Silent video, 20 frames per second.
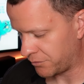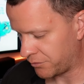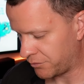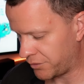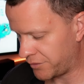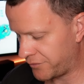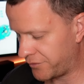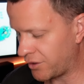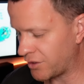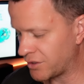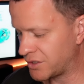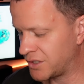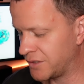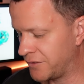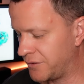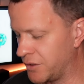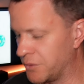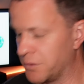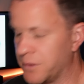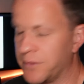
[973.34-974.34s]
we've lost a
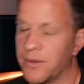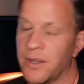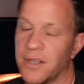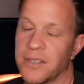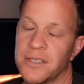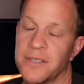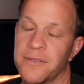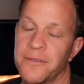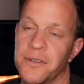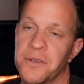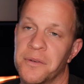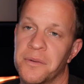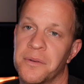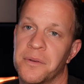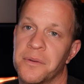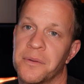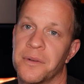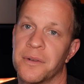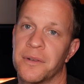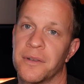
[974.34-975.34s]
few. We've lost a
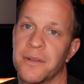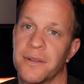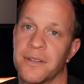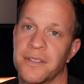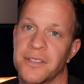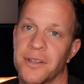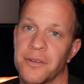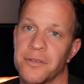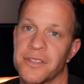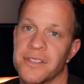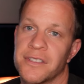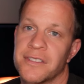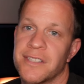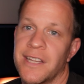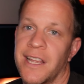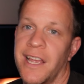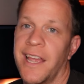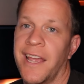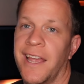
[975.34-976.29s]
few soldiers,